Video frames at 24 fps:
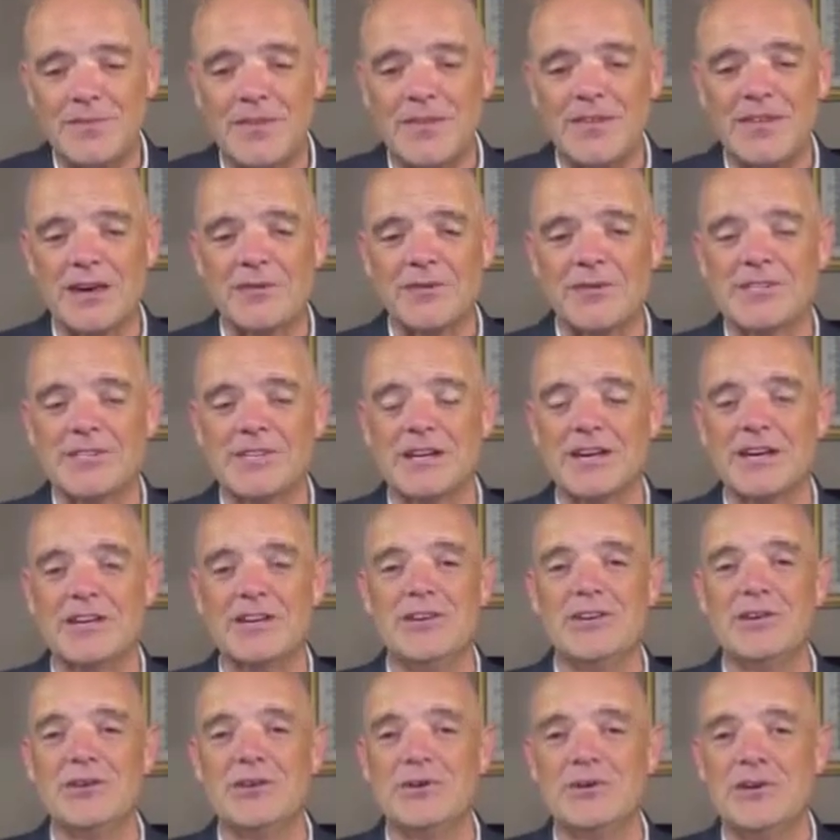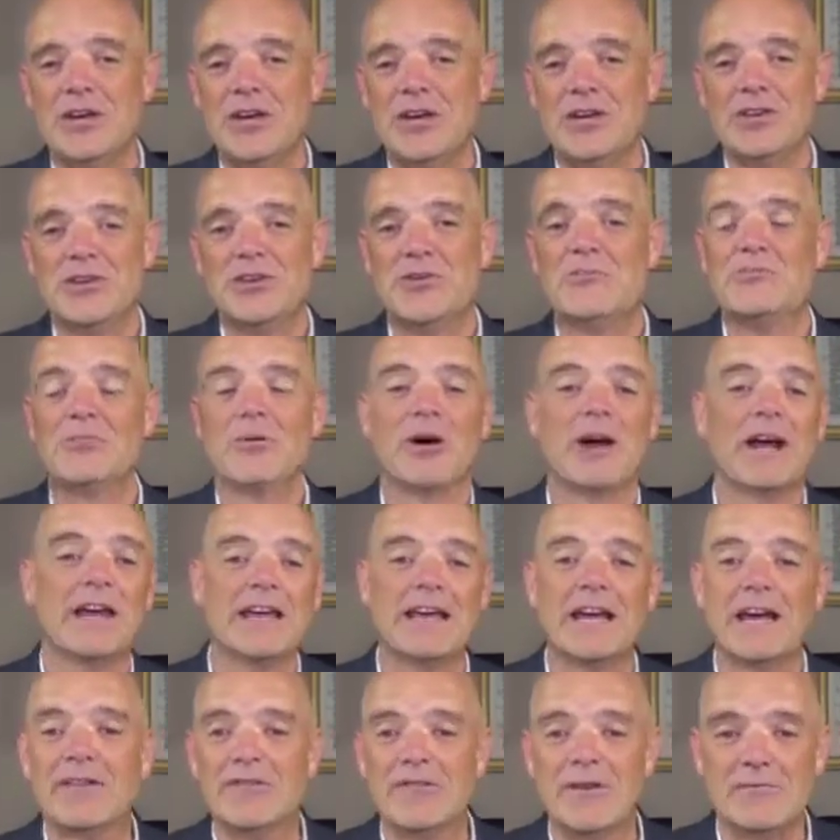they would say you you break
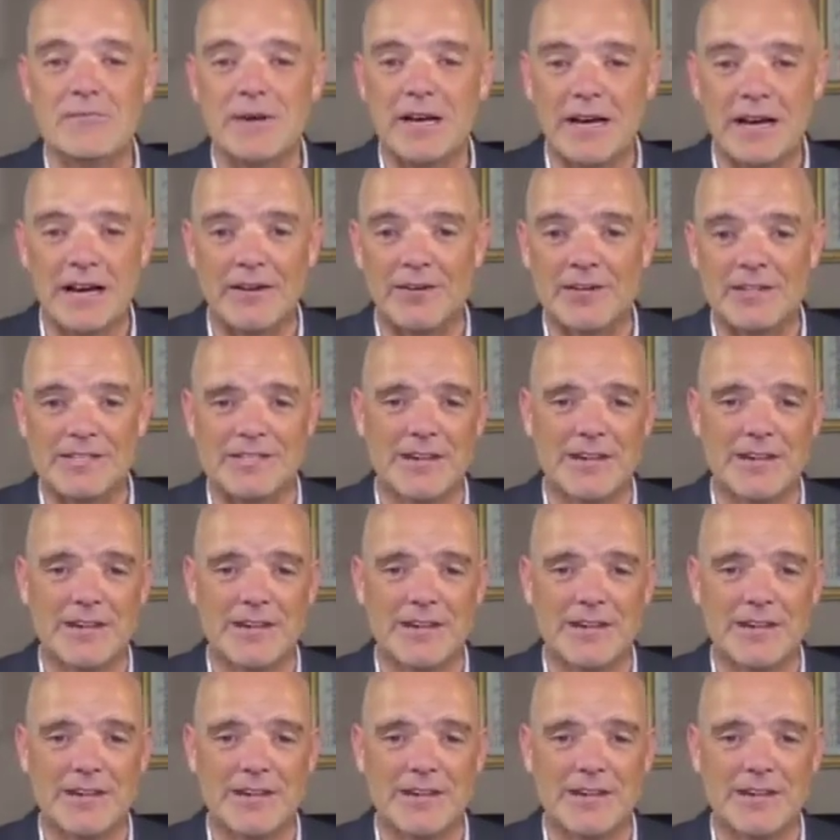every bit of it.